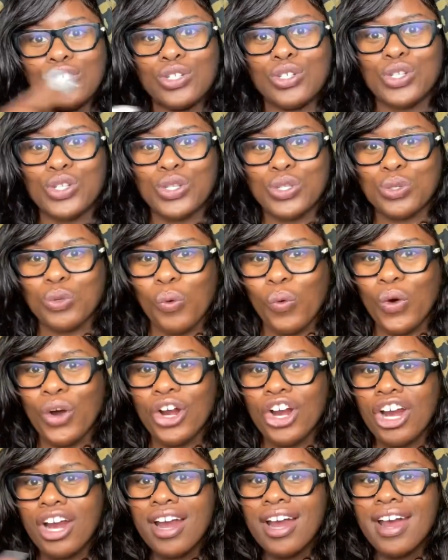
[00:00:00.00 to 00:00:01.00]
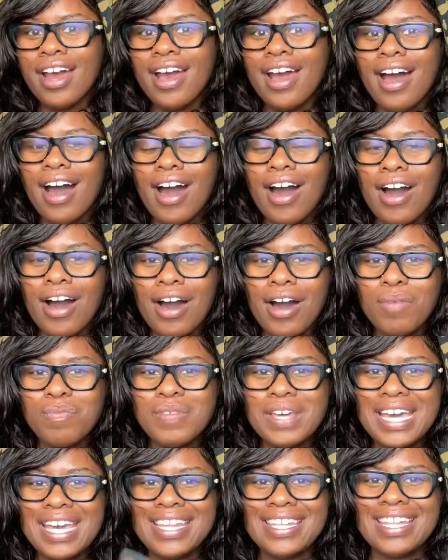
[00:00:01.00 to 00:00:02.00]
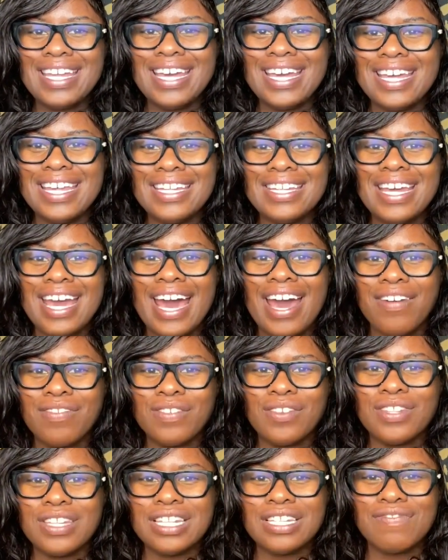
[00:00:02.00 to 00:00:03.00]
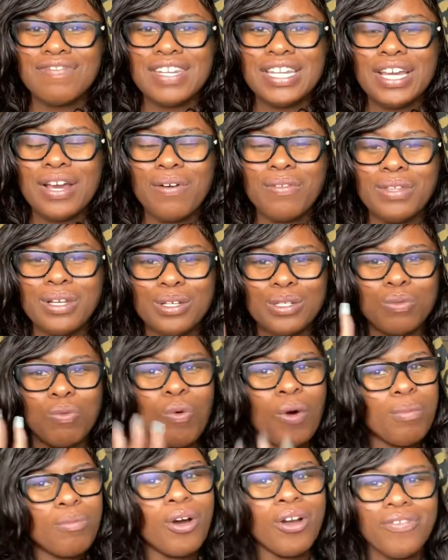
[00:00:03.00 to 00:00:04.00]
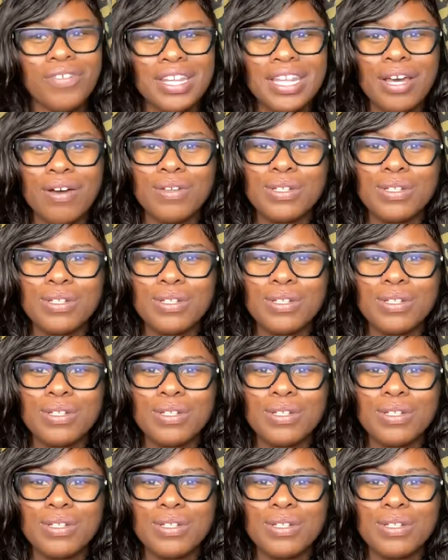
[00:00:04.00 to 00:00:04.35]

store. Um, and then after this video, there's one more video.